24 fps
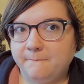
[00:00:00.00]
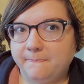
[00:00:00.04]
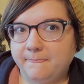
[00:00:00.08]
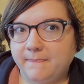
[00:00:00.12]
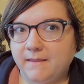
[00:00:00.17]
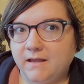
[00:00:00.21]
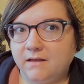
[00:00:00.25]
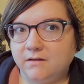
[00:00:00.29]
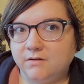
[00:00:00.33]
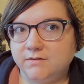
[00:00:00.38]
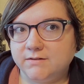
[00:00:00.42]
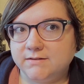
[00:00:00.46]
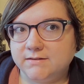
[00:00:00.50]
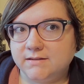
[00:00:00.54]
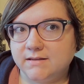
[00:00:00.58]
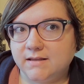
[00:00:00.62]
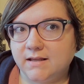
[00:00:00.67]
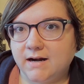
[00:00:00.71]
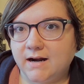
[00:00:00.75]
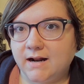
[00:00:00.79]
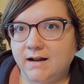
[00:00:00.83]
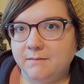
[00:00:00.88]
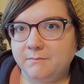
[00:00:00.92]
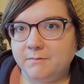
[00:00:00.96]
else that
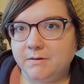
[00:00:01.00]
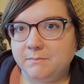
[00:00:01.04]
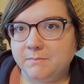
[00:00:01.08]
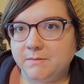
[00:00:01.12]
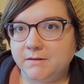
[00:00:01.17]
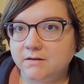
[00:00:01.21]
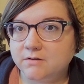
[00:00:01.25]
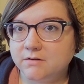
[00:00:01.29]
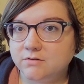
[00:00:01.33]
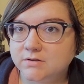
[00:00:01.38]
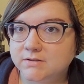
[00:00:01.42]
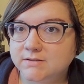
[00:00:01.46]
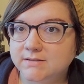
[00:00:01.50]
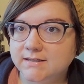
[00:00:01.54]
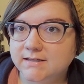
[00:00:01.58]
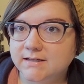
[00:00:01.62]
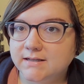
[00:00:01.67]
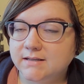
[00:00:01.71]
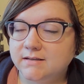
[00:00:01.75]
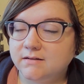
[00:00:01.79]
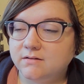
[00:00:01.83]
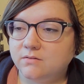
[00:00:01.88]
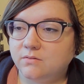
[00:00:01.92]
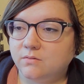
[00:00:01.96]
I might be interested
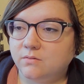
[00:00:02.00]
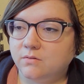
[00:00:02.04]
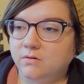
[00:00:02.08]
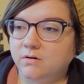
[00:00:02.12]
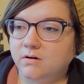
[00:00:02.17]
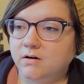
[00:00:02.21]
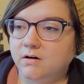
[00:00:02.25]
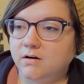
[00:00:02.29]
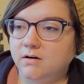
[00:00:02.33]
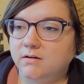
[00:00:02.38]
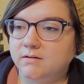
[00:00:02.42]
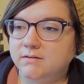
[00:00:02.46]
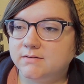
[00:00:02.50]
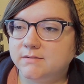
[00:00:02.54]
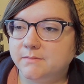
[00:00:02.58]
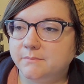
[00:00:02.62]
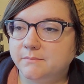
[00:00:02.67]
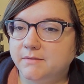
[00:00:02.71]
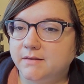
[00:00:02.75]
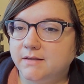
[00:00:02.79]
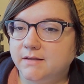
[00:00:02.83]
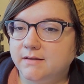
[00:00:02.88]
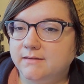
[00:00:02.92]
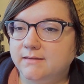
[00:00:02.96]
in, or
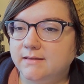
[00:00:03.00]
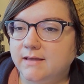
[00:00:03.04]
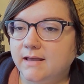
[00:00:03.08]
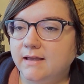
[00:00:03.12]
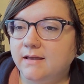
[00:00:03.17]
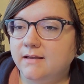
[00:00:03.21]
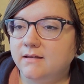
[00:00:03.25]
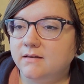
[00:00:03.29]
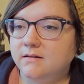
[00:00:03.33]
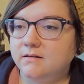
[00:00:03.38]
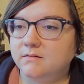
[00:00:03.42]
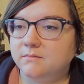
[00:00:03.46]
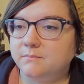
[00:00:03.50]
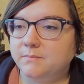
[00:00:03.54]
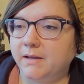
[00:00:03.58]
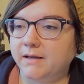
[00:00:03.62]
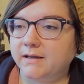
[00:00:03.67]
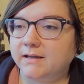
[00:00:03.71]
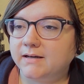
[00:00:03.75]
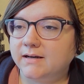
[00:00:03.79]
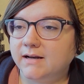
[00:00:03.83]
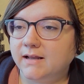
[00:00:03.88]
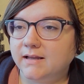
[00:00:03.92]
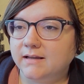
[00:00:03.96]
something that Becca
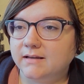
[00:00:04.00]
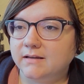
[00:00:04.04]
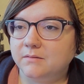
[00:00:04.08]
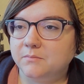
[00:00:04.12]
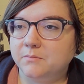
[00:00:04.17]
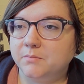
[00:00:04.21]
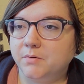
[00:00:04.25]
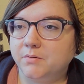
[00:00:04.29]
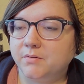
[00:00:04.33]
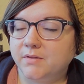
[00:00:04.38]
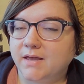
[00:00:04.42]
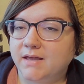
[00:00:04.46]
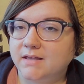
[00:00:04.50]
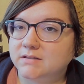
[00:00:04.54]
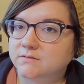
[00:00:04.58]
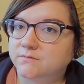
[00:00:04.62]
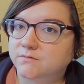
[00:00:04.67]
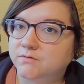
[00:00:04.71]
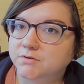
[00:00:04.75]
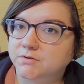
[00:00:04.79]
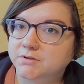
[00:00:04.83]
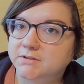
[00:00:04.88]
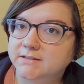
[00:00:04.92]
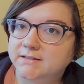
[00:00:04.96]
and I can both ask
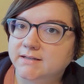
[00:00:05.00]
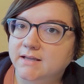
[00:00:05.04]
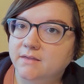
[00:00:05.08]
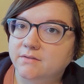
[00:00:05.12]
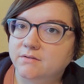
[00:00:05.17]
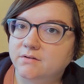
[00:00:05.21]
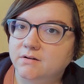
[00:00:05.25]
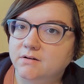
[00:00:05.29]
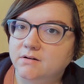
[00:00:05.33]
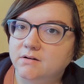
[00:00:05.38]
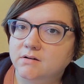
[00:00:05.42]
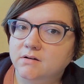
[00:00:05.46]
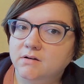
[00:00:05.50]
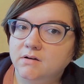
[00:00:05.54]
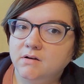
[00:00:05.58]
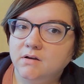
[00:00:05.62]
for together.